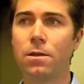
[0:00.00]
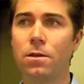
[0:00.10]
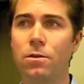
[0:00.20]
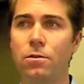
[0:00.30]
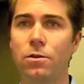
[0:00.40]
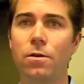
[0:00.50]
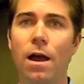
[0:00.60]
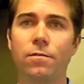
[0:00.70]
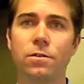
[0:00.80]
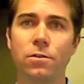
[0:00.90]
You do
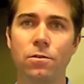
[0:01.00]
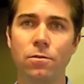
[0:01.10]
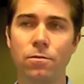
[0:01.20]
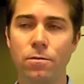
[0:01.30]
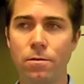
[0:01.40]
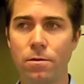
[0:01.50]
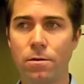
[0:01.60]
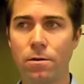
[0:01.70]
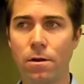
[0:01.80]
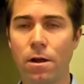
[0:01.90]
have to
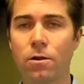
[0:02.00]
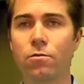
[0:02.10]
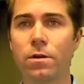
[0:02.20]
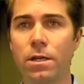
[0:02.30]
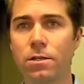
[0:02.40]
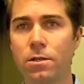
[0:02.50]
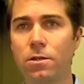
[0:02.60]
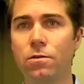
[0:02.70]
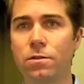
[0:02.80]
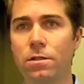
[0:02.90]
agree to
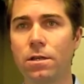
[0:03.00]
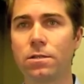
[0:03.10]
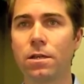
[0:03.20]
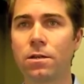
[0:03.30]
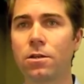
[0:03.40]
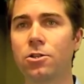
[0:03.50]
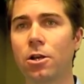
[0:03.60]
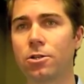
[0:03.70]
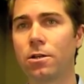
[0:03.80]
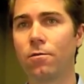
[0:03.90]
use this in
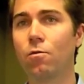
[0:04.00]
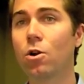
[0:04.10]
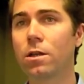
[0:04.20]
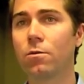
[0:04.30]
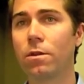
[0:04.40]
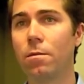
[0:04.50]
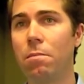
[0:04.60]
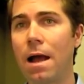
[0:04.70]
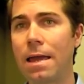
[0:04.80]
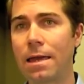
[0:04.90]
conjunction of working with a
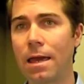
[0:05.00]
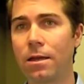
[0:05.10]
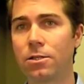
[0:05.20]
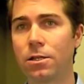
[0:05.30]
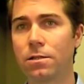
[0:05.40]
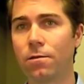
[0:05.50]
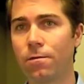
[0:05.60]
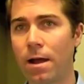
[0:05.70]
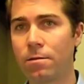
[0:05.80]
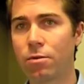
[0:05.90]
buying agent to
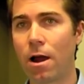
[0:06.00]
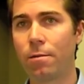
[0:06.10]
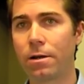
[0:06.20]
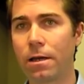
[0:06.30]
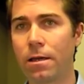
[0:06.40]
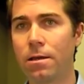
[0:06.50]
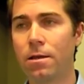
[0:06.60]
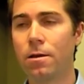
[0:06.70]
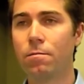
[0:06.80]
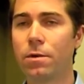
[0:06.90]
find property,
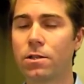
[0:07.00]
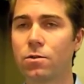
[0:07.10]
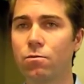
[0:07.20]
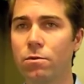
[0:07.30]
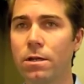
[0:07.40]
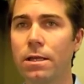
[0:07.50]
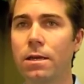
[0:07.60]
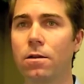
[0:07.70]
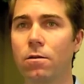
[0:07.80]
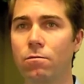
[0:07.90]
but it's
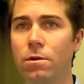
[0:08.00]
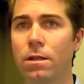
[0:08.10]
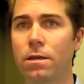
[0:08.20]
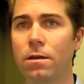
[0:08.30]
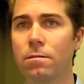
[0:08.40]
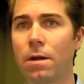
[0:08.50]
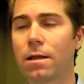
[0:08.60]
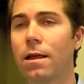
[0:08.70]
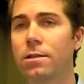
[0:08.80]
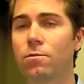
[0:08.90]
really, really good. My
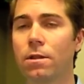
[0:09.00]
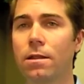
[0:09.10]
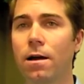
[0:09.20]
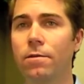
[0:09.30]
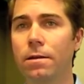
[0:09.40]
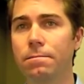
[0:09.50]
clients really love it.